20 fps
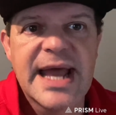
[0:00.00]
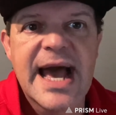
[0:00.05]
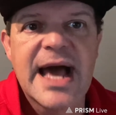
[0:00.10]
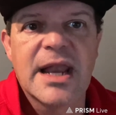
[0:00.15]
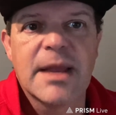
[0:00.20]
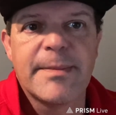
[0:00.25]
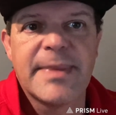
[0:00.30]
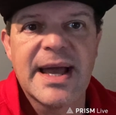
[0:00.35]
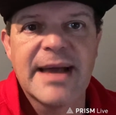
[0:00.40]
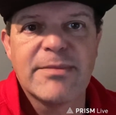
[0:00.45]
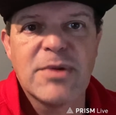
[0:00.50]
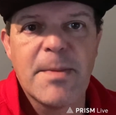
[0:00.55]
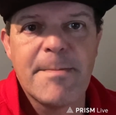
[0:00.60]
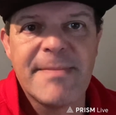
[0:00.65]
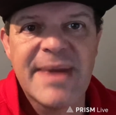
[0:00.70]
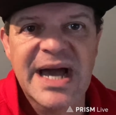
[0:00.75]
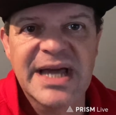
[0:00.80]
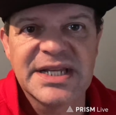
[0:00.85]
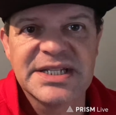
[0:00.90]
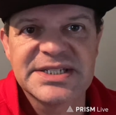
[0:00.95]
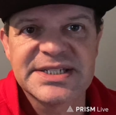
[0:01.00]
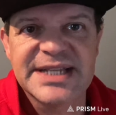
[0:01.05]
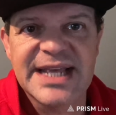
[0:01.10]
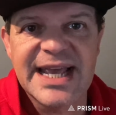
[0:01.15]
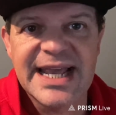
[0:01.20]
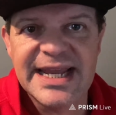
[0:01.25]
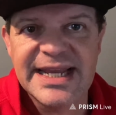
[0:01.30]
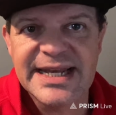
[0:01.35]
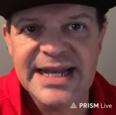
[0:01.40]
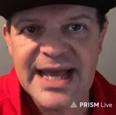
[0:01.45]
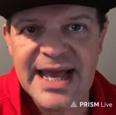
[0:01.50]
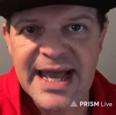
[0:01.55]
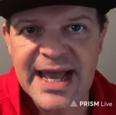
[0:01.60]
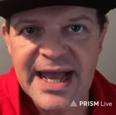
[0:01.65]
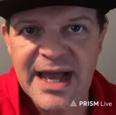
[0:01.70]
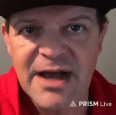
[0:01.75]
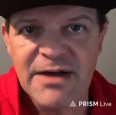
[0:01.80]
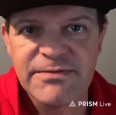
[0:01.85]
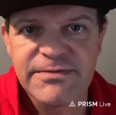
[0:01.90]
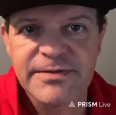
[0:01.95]
Alabama
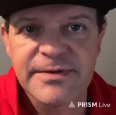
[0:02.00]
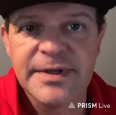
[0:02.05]
-8.5.